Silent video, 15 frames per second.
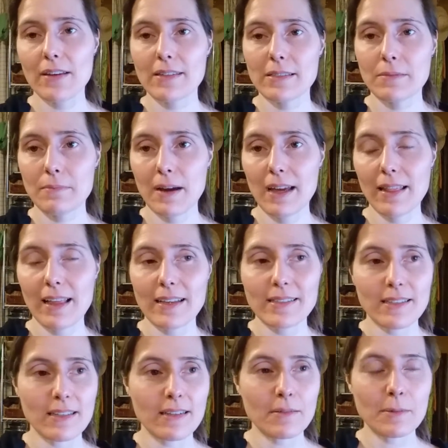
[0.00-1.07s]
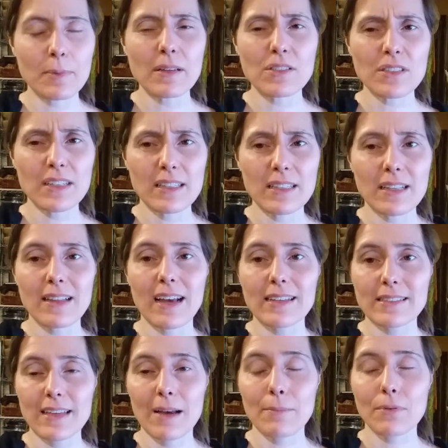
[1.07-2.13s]
that is my lesson, especially in the
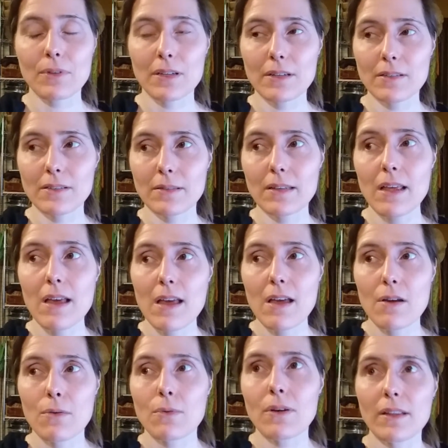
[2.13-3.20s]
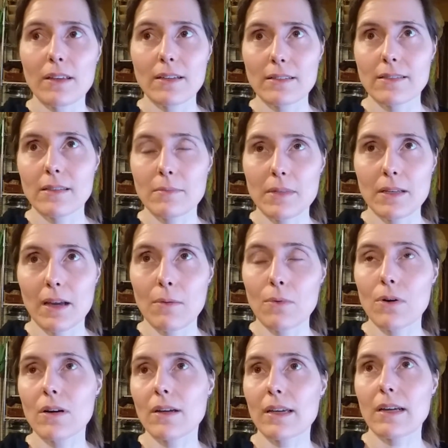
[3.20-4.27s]
last couple years, and really is something I'm
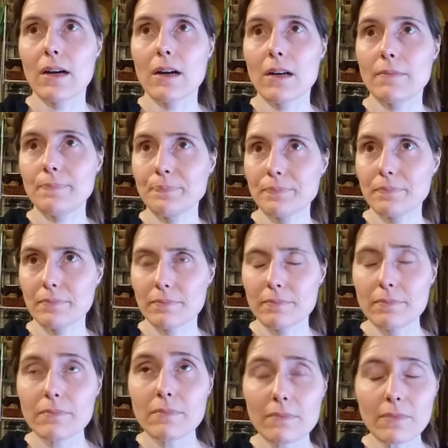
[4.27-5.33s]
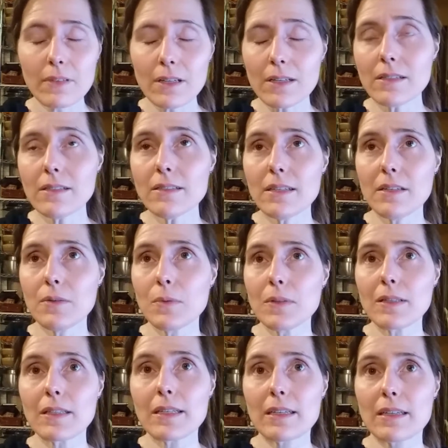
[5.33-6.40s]
working on
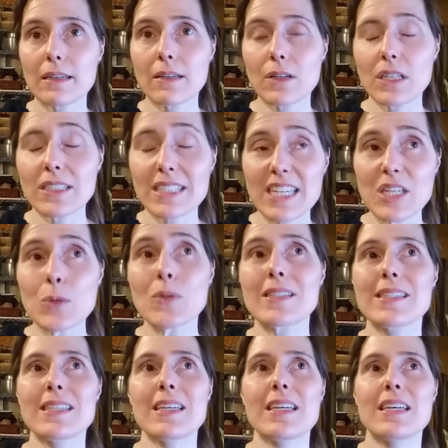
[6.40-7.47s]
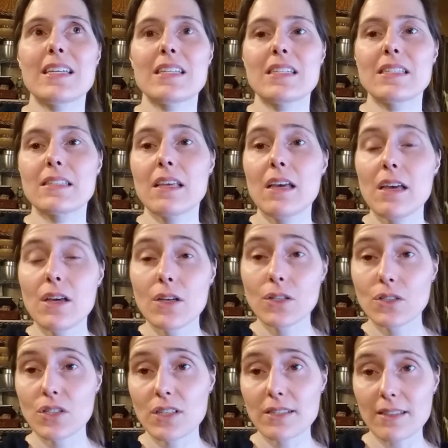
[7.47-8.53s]
continuously, is
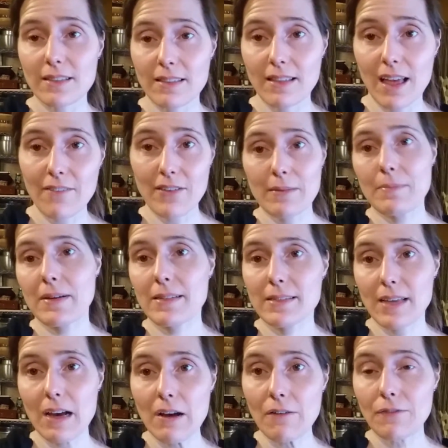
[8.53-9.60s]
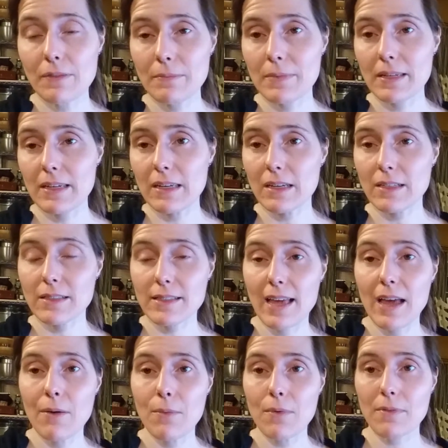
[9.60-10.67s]
just loving myself and being
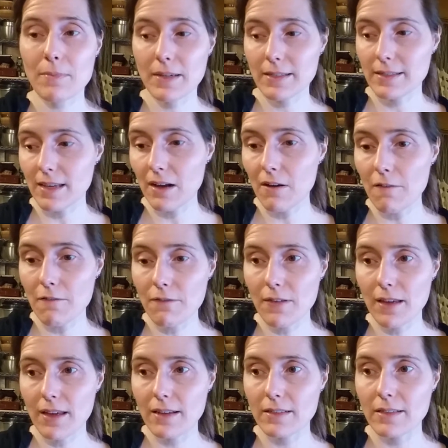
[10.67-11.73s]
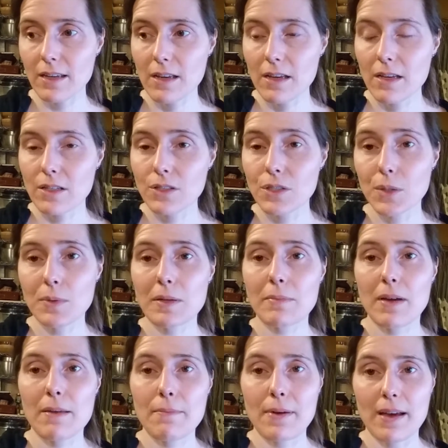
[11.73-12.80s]
content with myself and doing
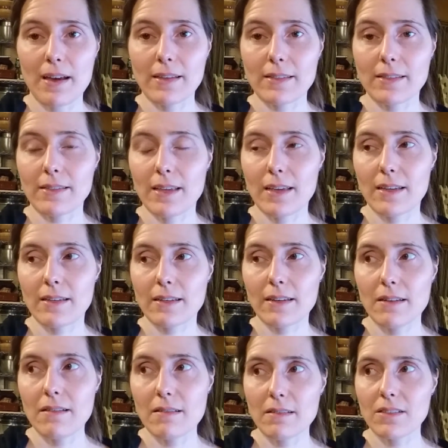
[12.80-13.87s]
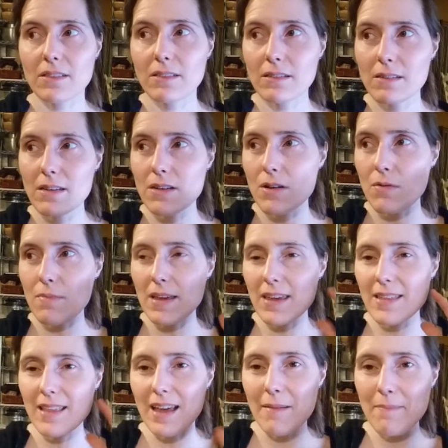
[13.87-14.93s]
my best, and
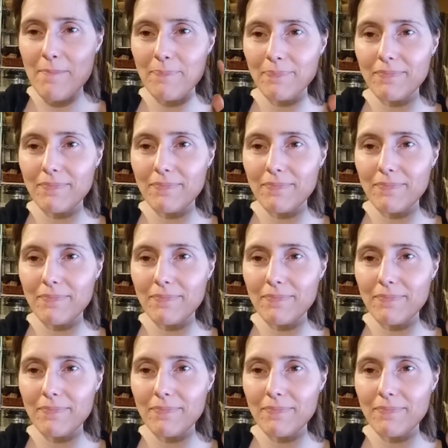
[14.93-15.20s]
making that